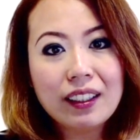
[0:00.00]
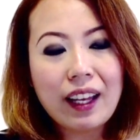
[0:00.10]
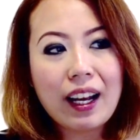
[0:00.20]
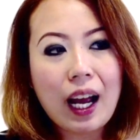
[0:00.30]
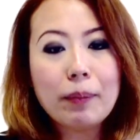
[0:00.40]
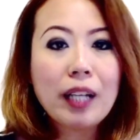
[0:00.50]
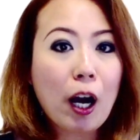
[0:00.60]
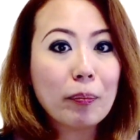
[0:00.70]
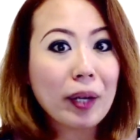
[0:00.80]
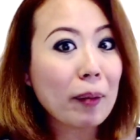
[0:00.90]
that I'm
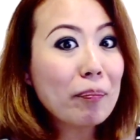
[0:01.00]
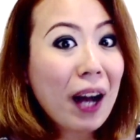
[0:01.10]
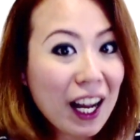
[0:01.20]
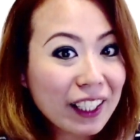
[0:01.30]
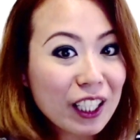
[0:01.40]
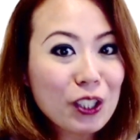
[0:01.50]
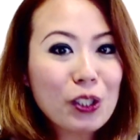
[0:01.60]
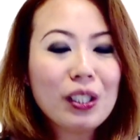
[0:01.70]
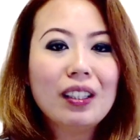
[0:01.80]
now being punished.